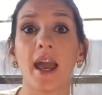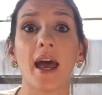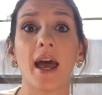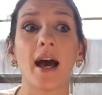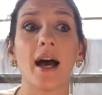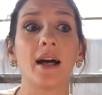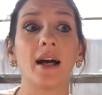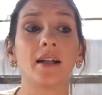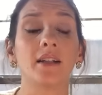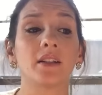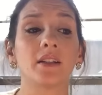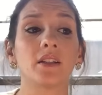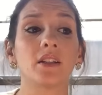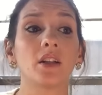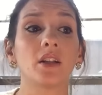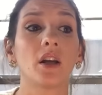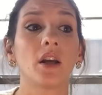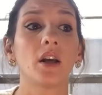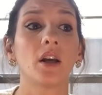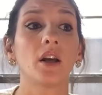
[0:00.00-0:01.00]

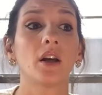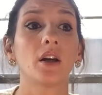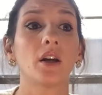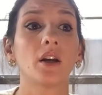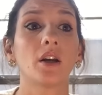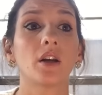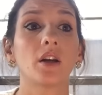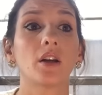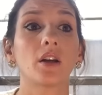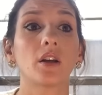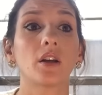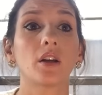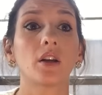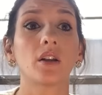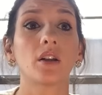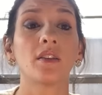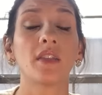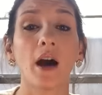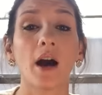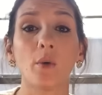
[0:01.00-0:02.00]
And
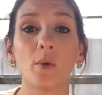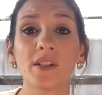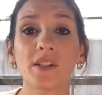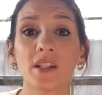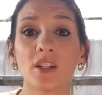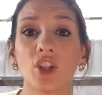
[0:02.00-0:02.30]
that was